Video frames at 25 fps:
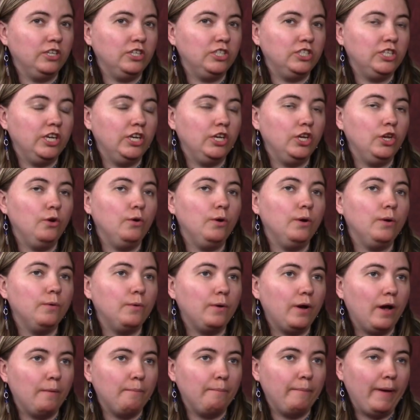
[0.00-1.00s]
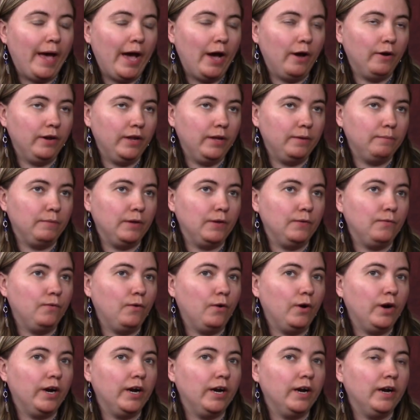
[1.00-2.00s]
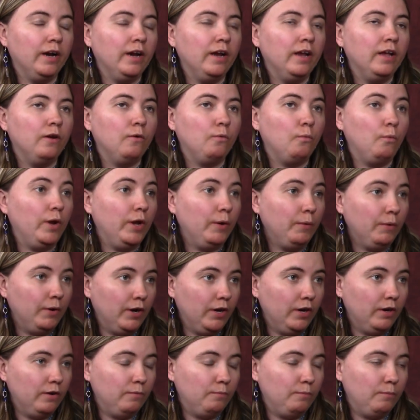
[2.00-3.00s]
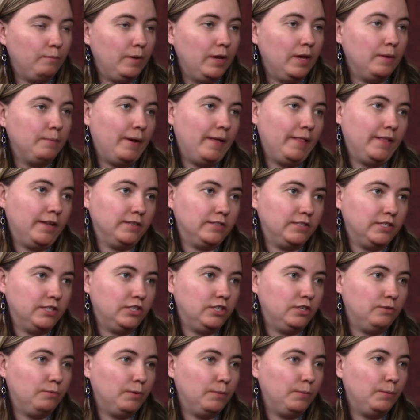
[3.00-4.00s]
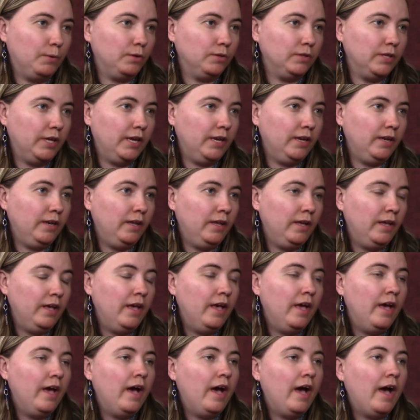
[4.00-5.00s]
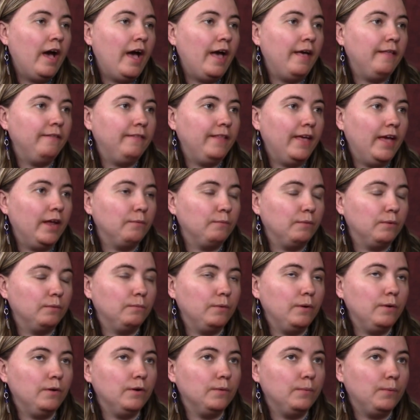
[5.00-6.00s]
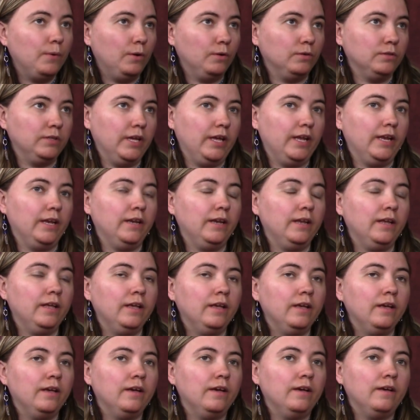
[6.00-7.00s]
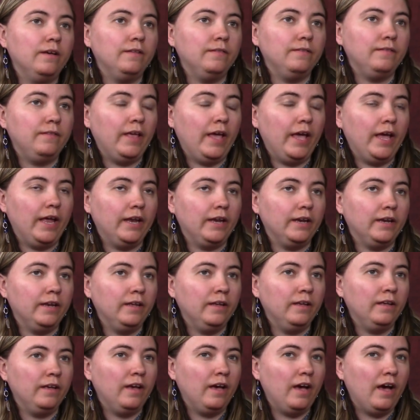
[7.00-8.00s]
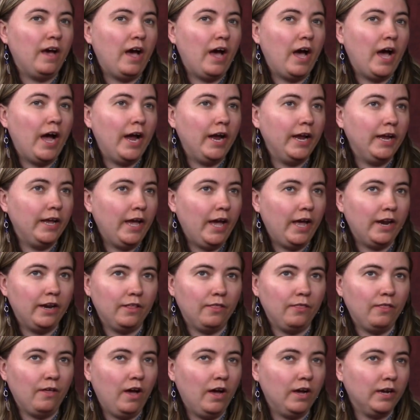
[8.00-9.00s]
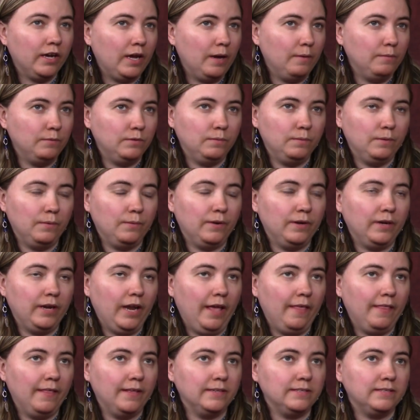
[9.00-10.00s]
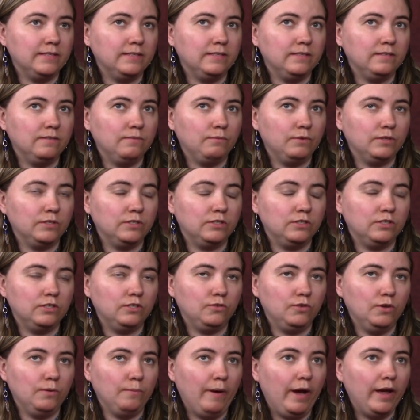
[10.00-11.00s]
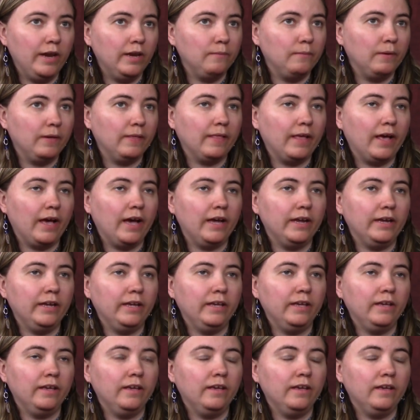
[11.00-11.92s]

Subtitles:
knew about it before me and my little sister were pulled in. And then when we were pulled in, then I had a thought come to me one day that was just reminding me that I